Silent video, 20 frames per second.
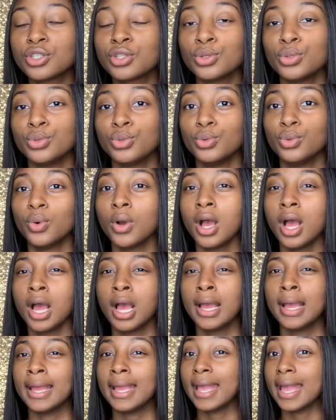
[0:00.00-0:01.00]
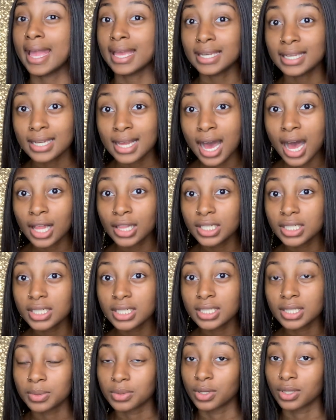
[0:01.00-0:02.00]
to $80. It
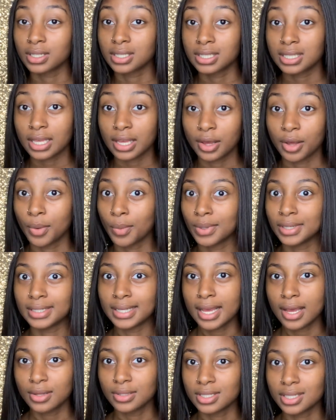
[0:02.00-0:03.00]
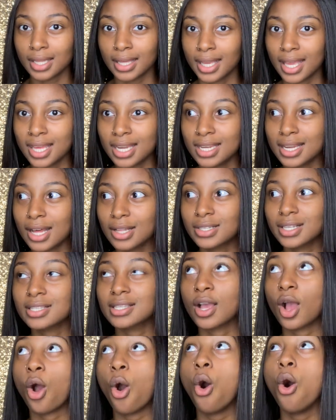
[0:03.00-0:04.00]
was on sale, it went down to like $80. I
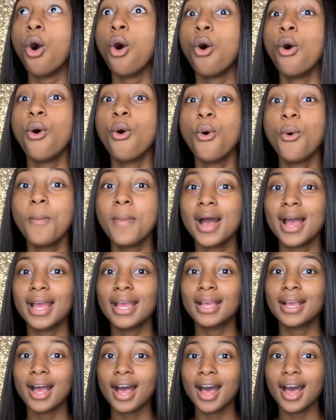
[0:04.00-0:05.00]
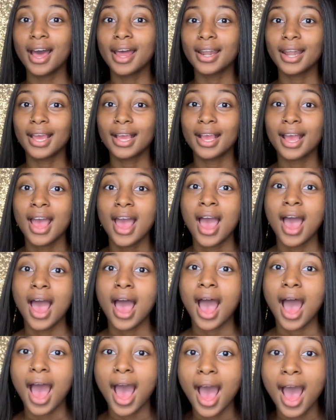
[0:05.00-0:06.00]
was like, oh my God, like
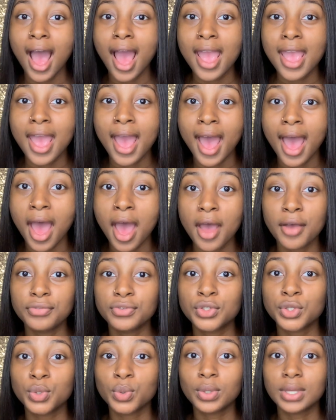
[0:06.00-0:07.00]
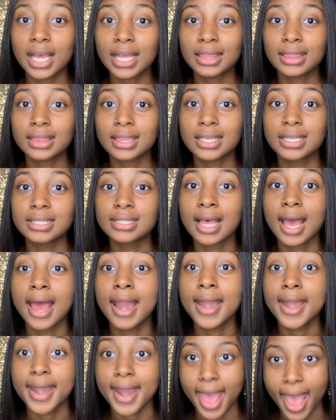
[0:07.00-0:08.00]
I have to get this
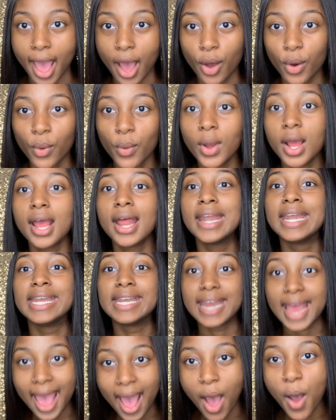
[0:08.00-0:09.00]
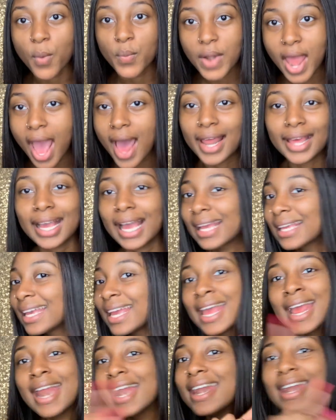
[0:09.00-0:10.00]
now, now, now. Like I
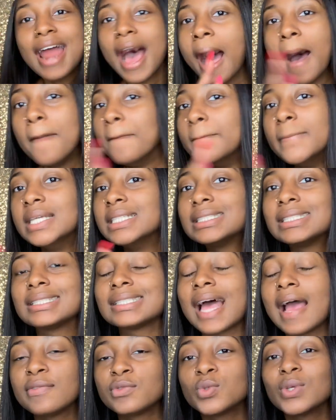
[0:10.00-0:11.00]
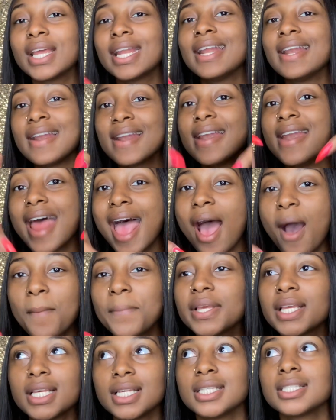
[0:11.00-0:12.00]
cannot miss this. I have to get it now
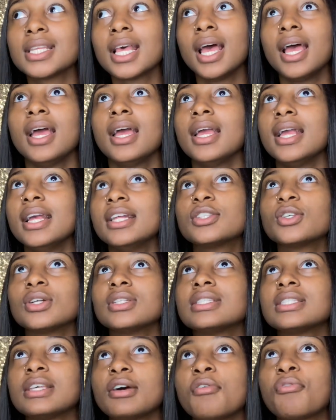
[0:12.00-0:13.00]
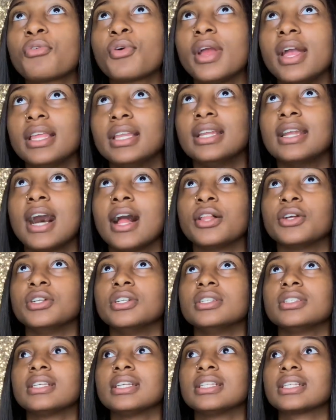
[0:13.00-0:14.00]
because it's on sale for $80.
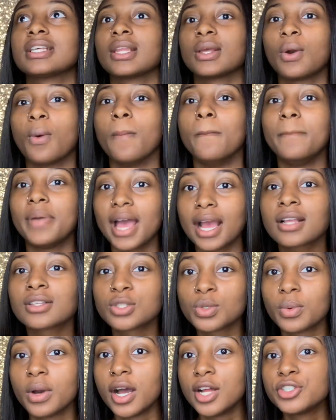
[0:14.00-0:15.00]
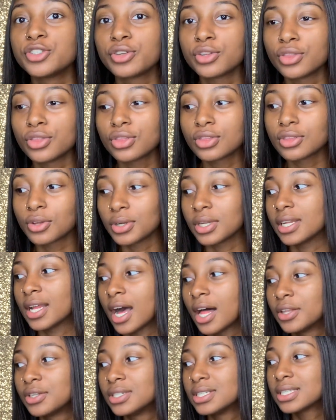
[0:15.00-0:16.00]
It's gonna go back to
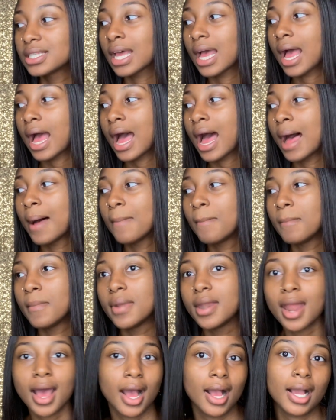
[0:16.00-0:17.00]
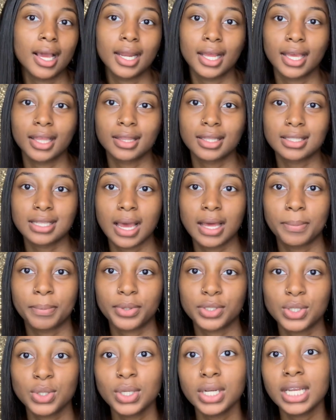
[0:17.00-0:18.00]
$130. I'm not gonna get this
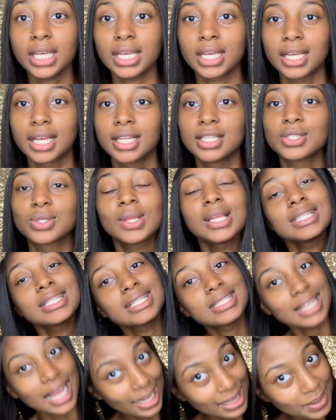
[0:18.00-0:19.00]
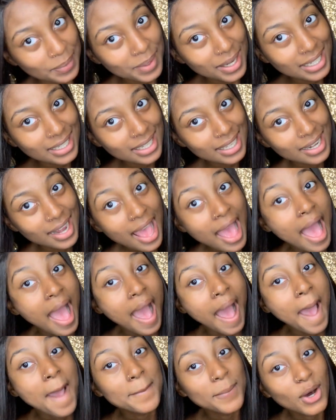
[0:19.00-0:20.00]
opportunity again. So that's exactly what I did.
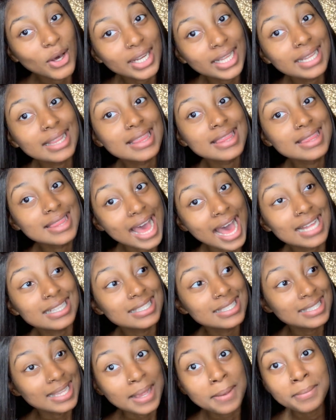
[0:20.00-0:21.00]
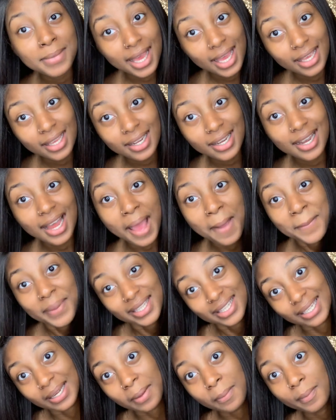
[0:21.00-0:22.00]
I bought it that same night. I
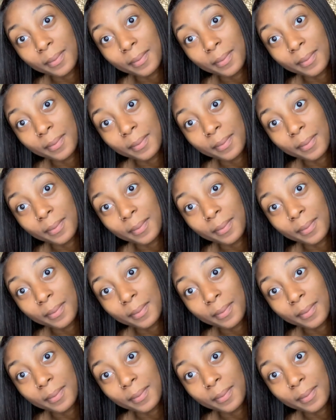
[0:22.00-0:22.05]
picked it